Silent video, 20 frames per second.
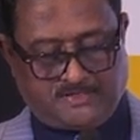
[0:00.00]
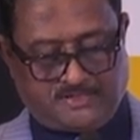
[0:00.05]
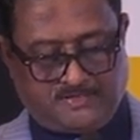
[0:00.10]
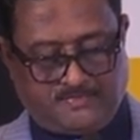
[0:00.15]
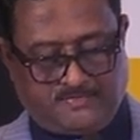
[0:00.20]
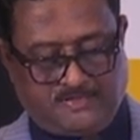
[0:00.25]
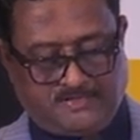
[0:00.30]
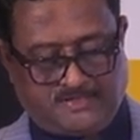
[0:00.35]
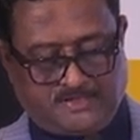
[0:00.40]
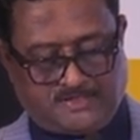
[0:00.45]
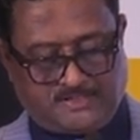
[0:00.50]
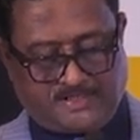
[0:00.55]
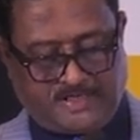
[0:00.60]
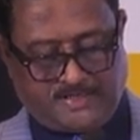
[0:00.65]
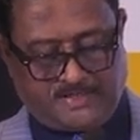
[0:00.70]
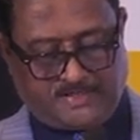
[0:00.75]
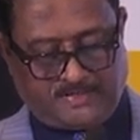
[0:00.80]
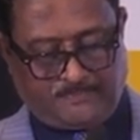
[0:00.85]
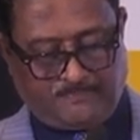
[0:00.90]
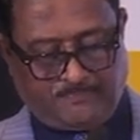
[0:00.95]
civil judge
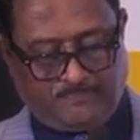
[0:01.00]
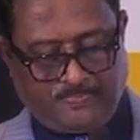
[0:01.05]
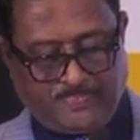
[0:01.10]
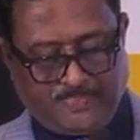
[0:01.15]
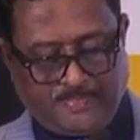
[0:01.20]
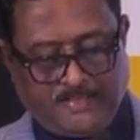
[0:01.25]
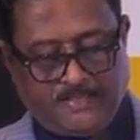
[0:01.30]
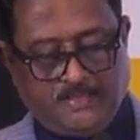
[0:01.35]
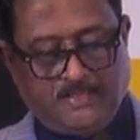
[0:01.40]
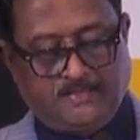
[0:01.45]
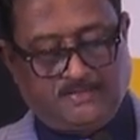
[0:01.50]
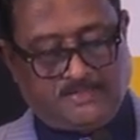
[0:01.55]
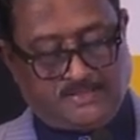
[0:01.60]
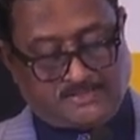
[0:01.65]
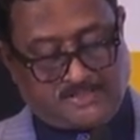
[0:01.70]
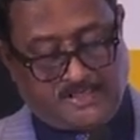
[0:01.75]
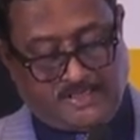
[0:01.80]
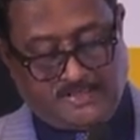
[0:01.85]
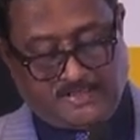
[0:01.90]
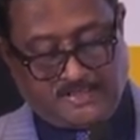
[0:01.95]
cadre. The
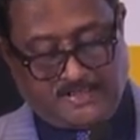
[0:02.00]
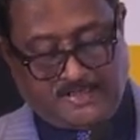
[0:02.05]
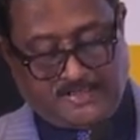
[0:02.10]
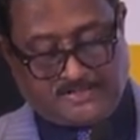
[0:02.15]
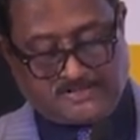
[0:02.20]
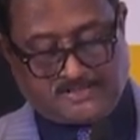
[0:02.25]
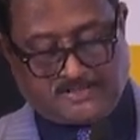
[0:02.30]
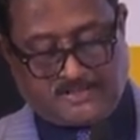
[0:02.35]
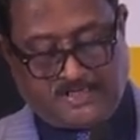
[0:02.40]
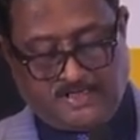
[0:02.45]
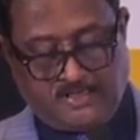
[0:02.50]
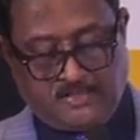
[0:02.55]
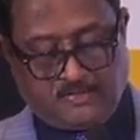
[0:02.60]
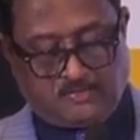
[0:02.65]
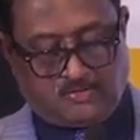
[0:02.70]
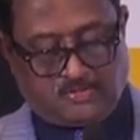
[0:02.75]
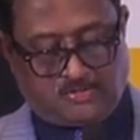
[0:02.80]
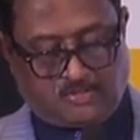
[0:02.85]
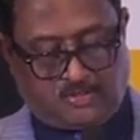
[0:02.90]
center has 10 court